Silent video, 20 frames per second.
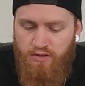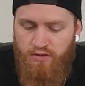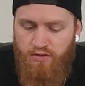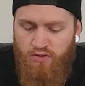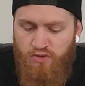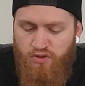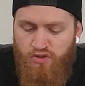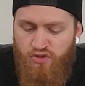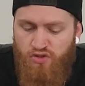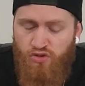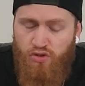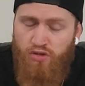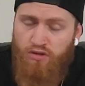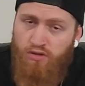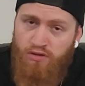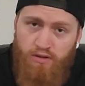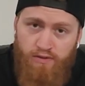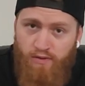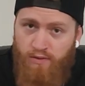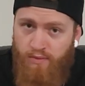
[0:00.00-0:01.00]
Not
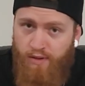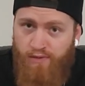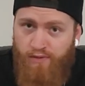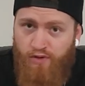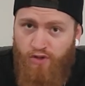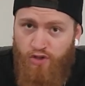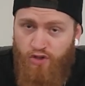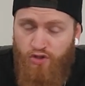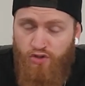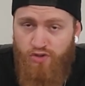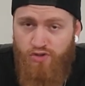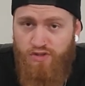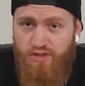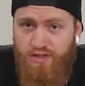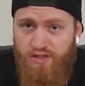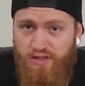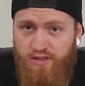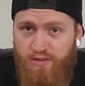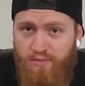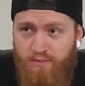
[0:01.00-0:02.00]
sure if I'm ever going to use
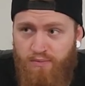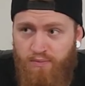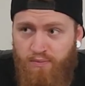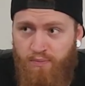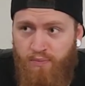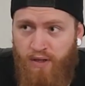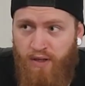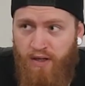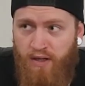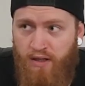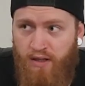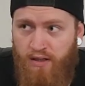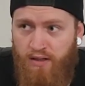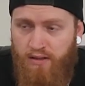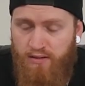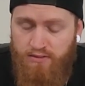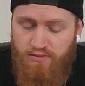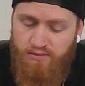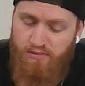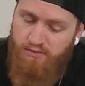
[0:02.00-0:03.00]
this, but
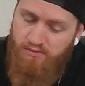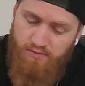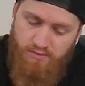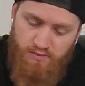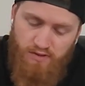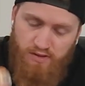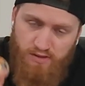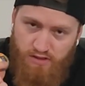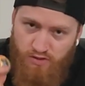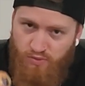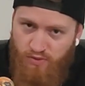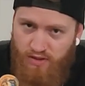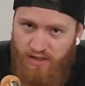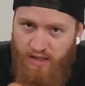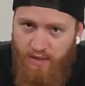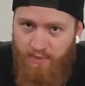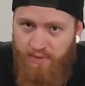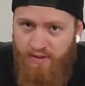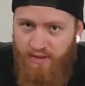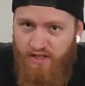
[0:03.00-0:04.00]
just want to
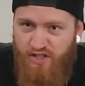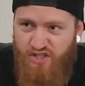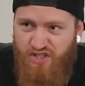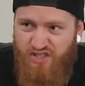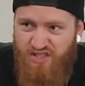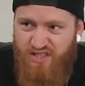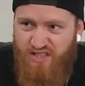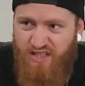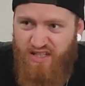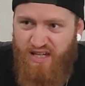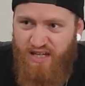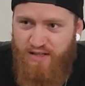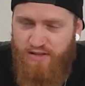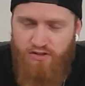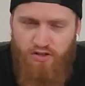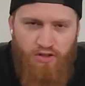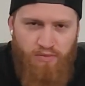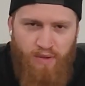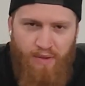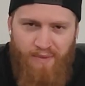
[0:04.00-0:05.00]
keep it in there just in
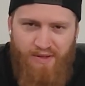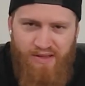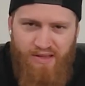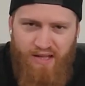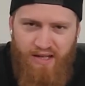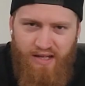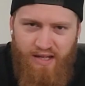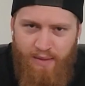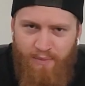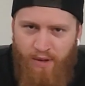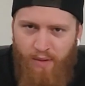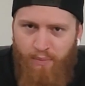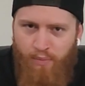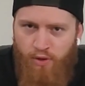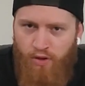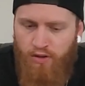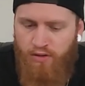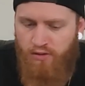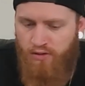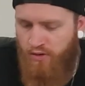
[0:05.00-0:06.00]
case, you know, maybe cleaning out my
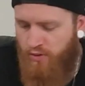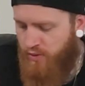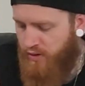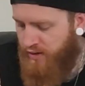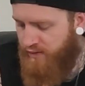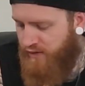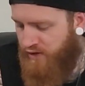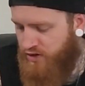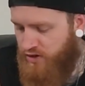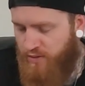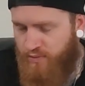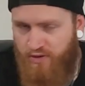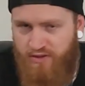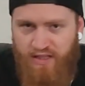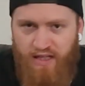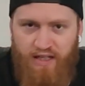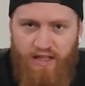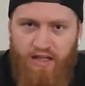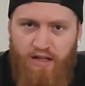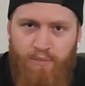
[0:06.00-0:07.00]
pot or whatever, because I'm not
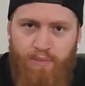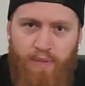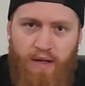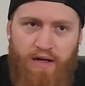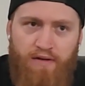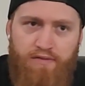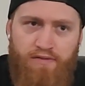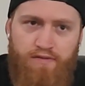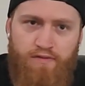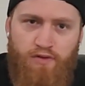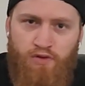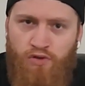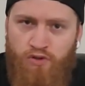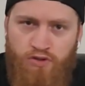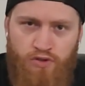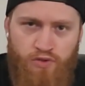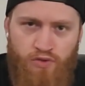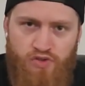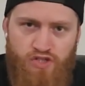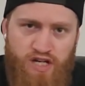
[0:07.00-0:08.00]
taking a buff or
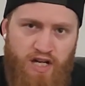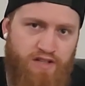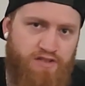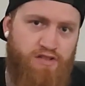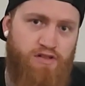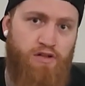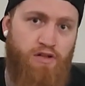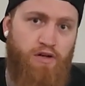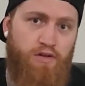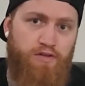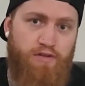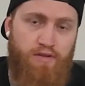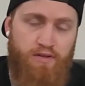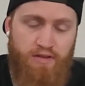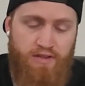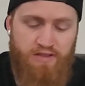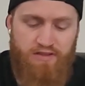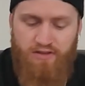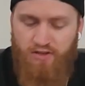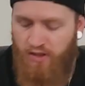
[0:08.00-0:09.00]
a little Chuck's cloth
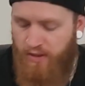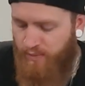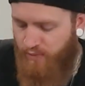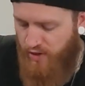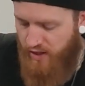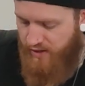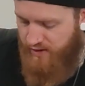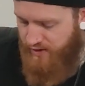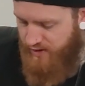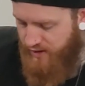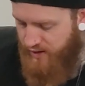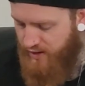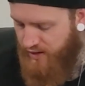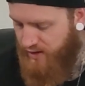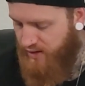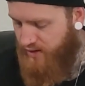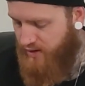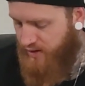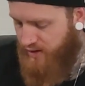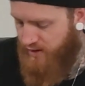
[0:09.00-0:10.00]
this time round.
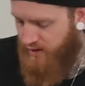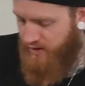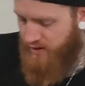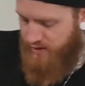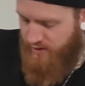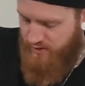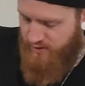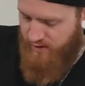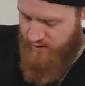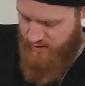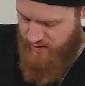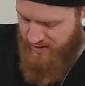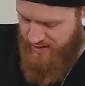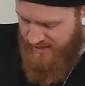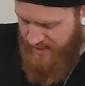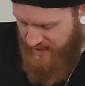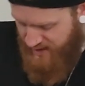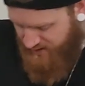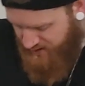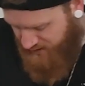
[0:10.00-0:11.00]
So there's
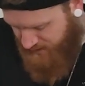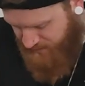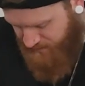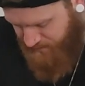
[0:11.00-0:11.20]
that.